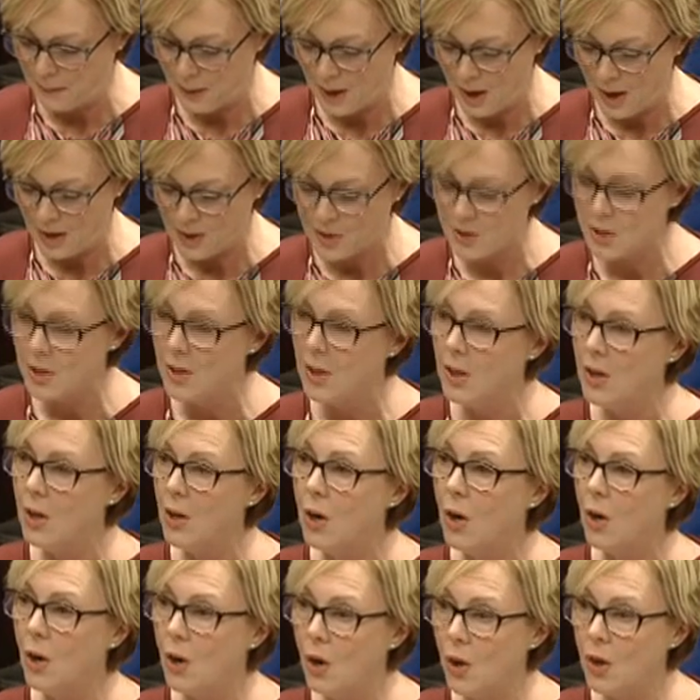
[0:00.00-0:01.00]
blocked
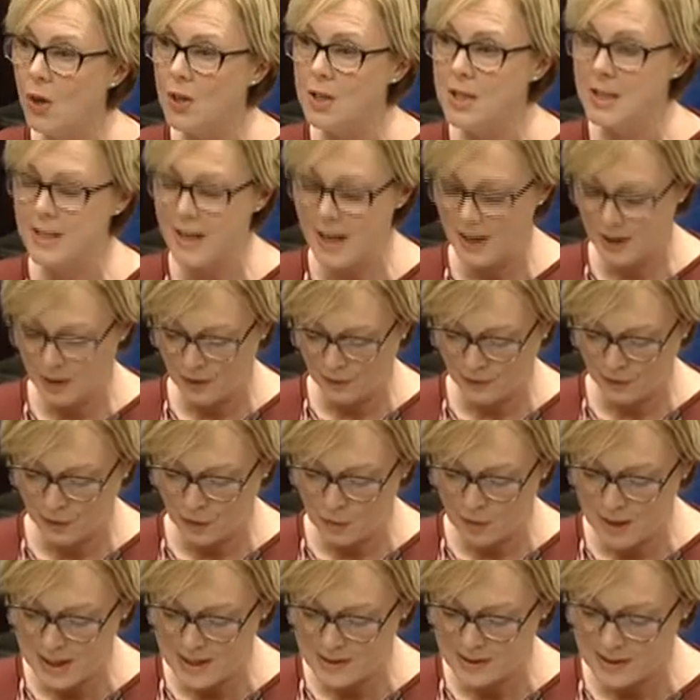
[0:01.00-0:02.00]
altogether for
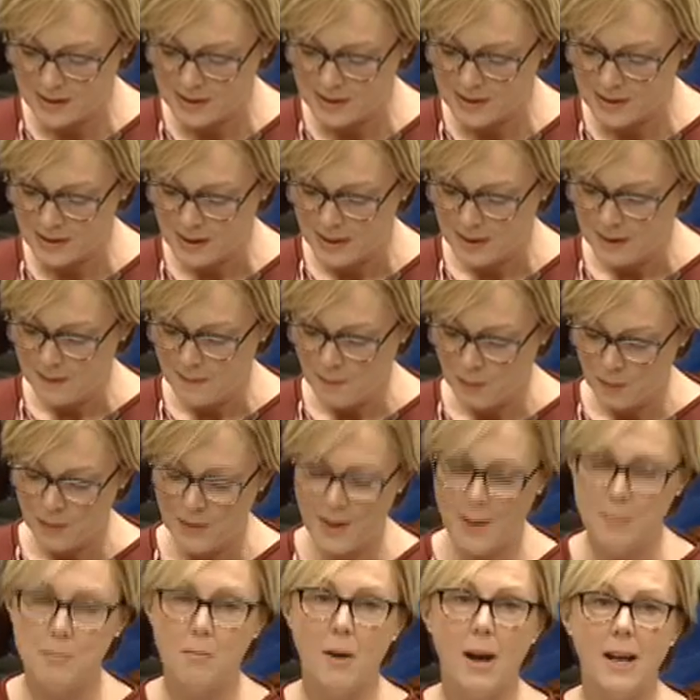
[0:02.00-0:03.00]
reasons
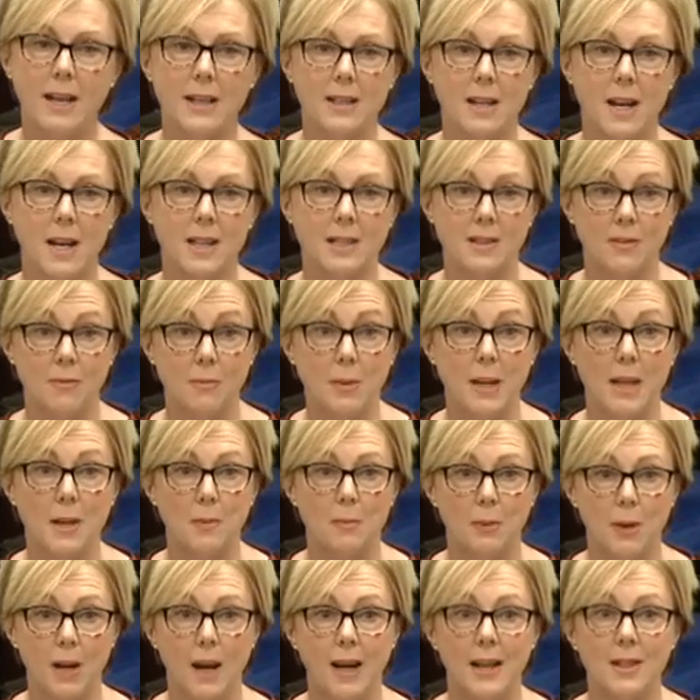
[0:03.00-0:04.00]
that might not have been
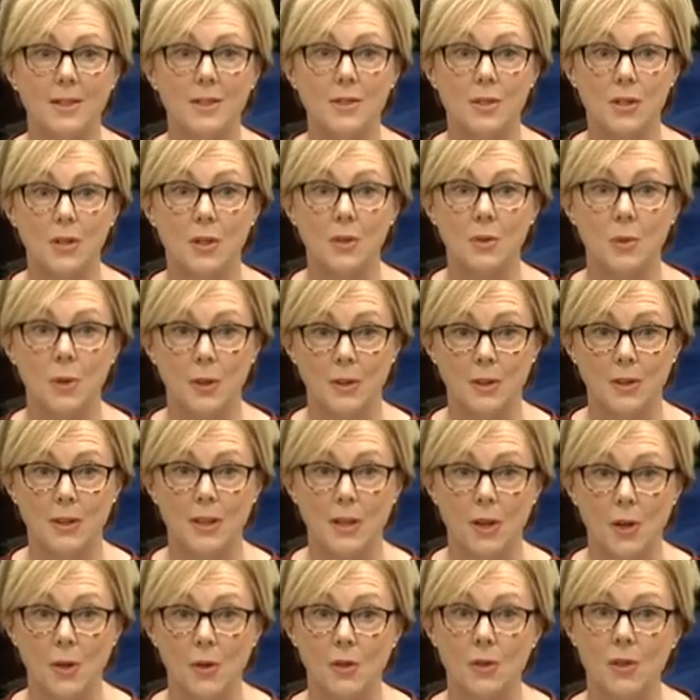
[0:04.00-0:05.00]
applied to under
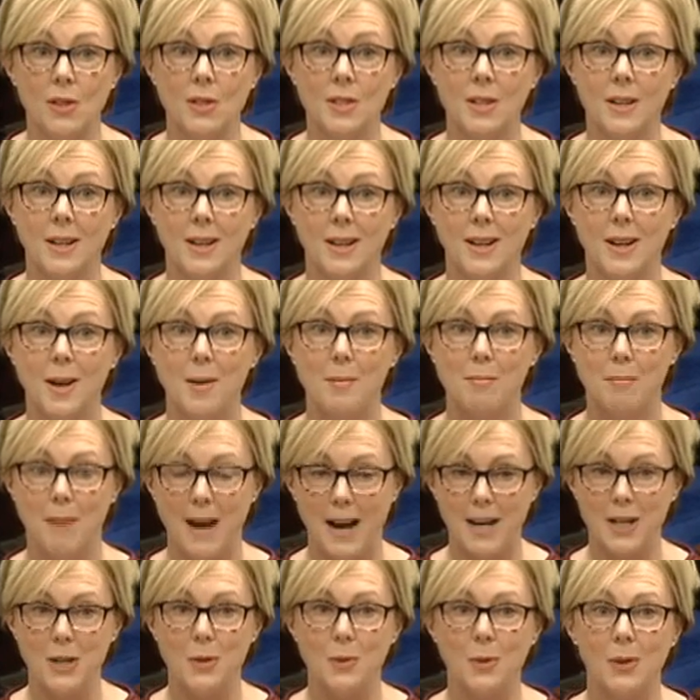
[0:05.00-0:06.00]
the old
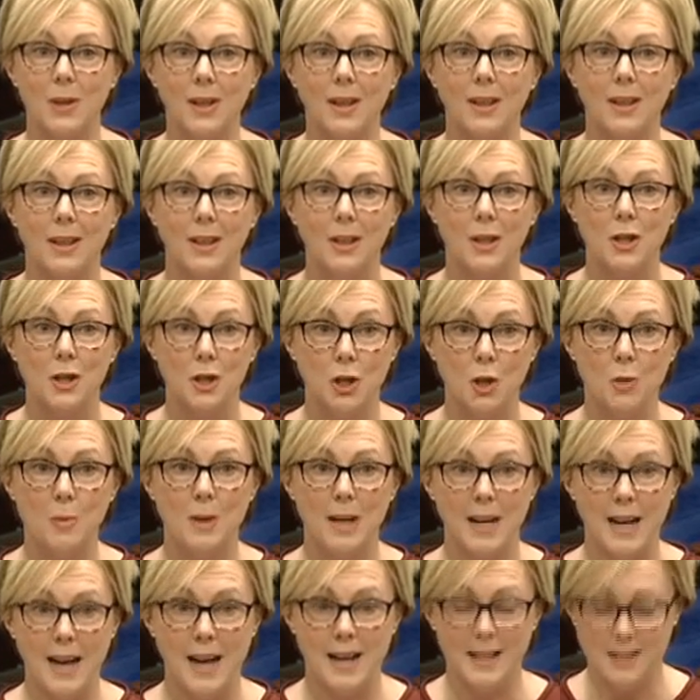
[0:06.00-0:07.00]
manual,
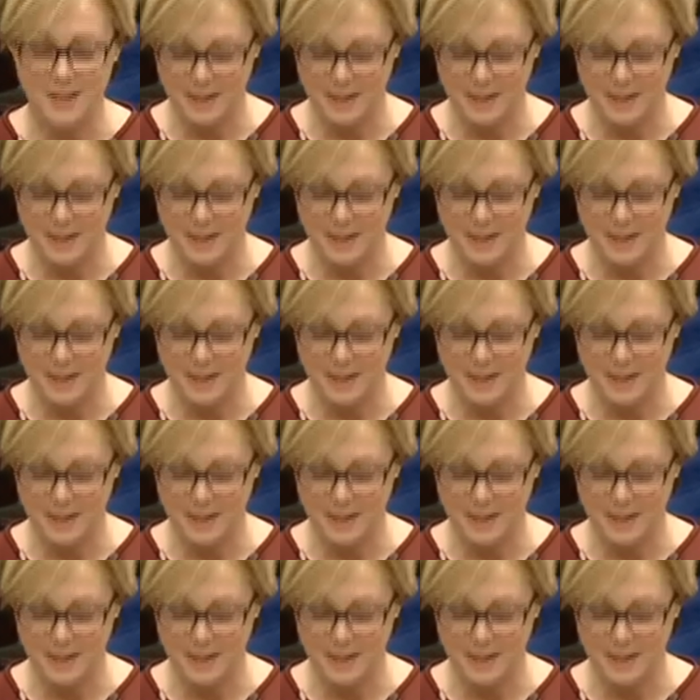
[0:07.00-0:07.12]
human-led